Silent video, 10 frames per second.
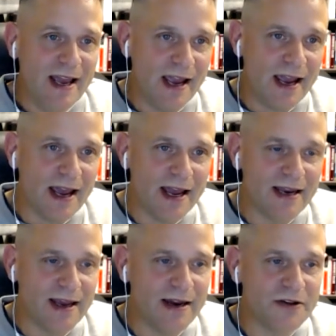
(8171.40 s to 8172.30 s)

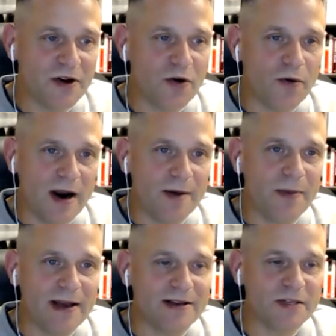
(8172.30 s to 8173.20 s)
and it is
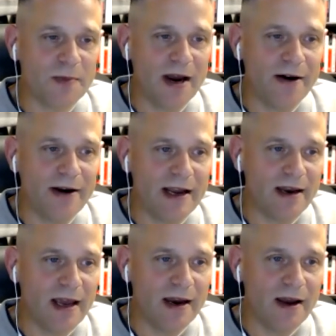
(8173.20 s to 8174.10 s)
incredibly
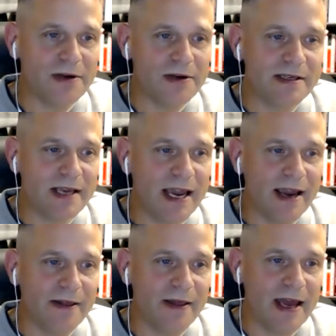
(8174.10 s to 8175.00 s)
inspiring and i always
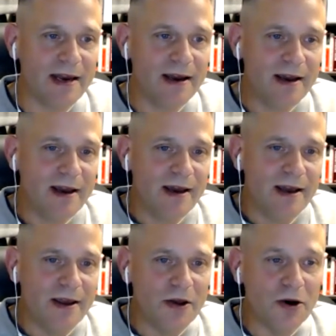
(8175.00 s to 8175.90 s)
say that
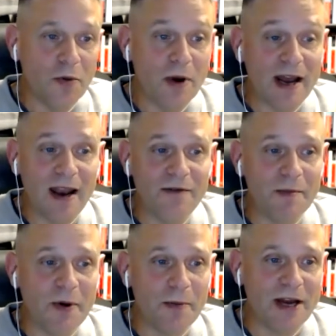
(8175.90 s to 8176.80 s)
you know what i love
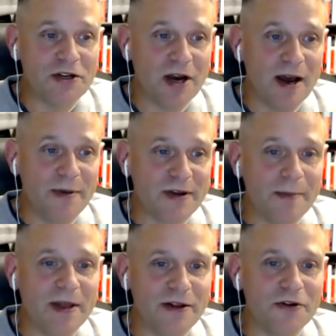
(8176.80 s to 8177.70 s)
about my job is
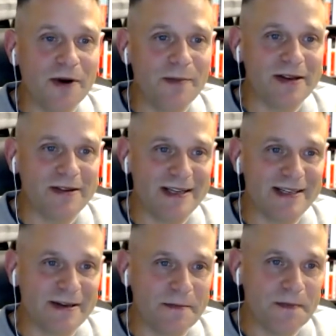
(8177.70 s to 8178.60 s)
i'm in the dream
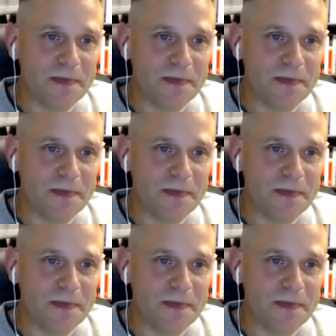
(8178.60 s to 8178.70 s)
business